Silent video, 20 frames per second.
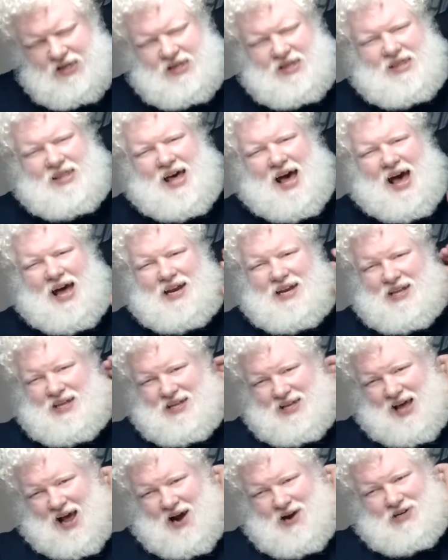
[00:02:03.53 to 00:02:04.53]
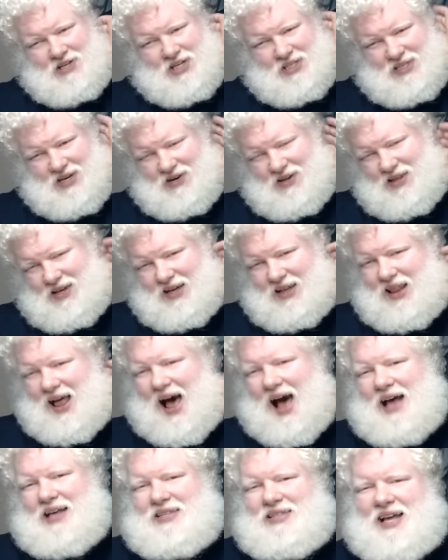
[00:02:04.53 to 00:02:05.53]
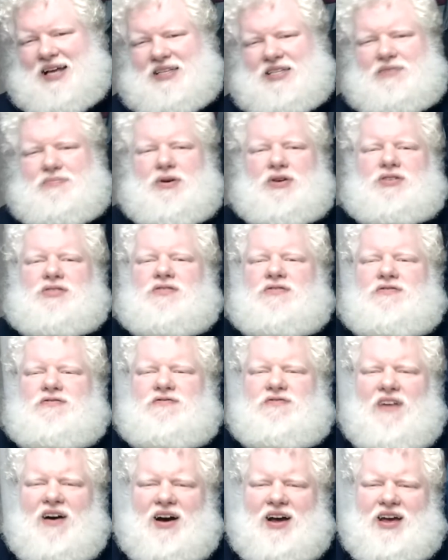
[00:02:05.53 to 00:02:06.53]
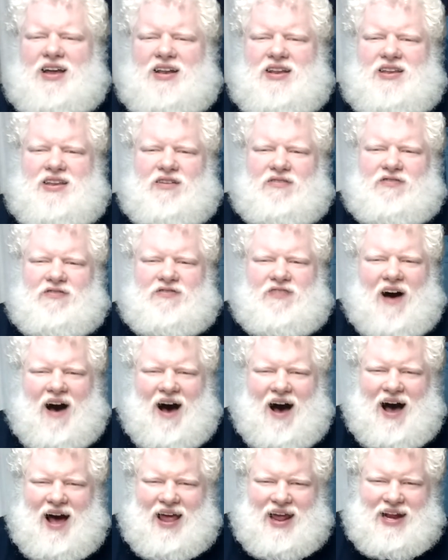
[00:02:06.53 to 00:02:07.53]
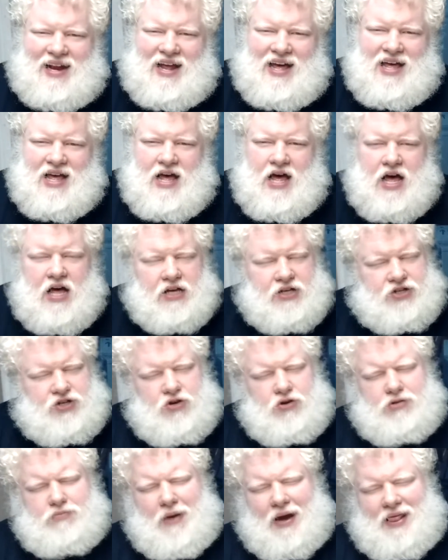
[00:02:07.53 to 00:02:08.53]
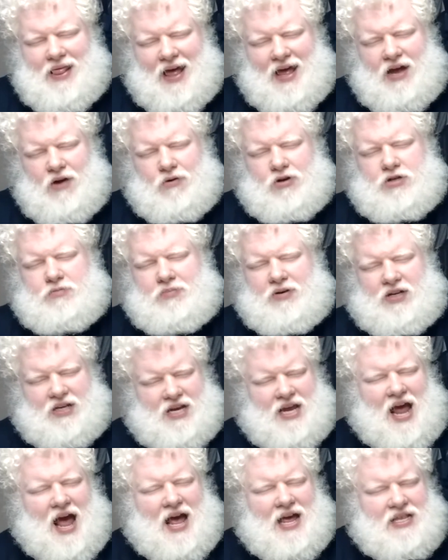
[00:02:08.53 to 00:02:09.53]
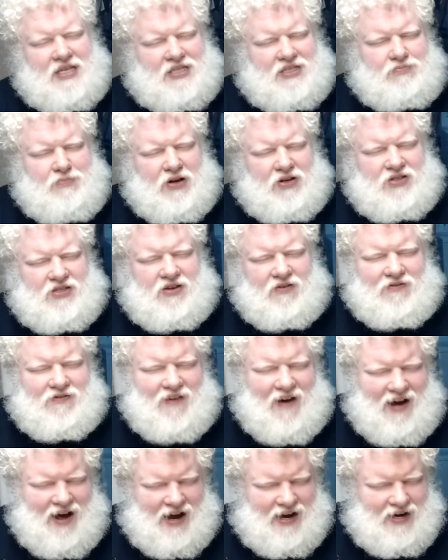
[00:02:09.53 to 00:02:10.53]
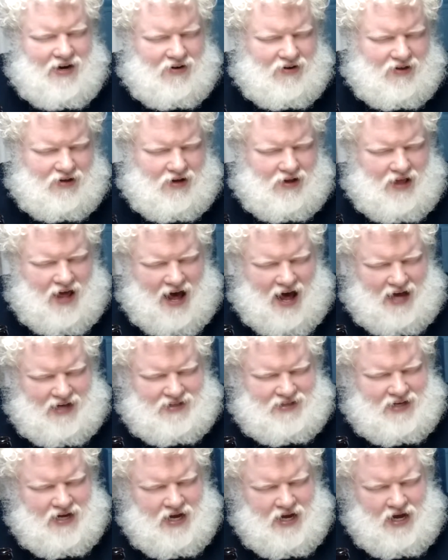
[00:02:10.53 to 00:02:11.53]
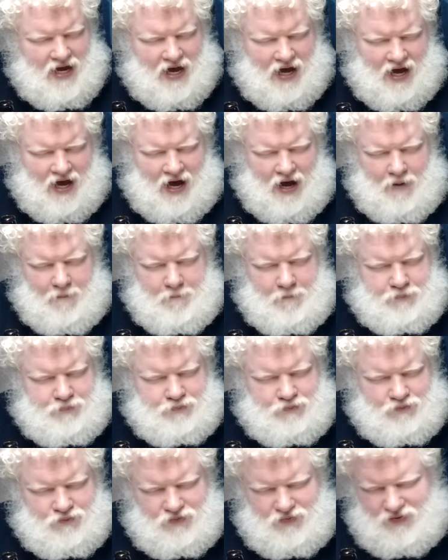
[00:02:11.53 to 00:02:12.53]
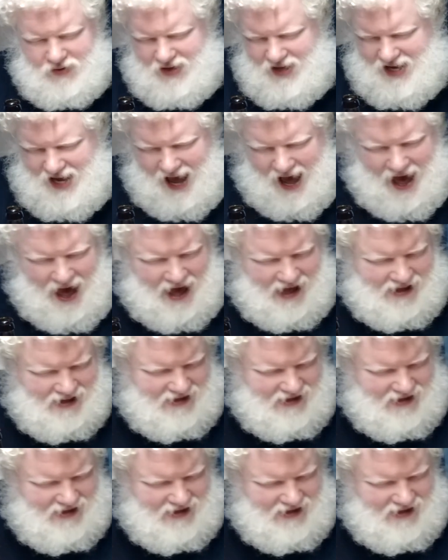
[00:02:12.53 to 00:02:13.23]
That, just out of the glass, that smells fucking divine. Excuse my language, but yeah, it smells divine out of the glass. Yeah,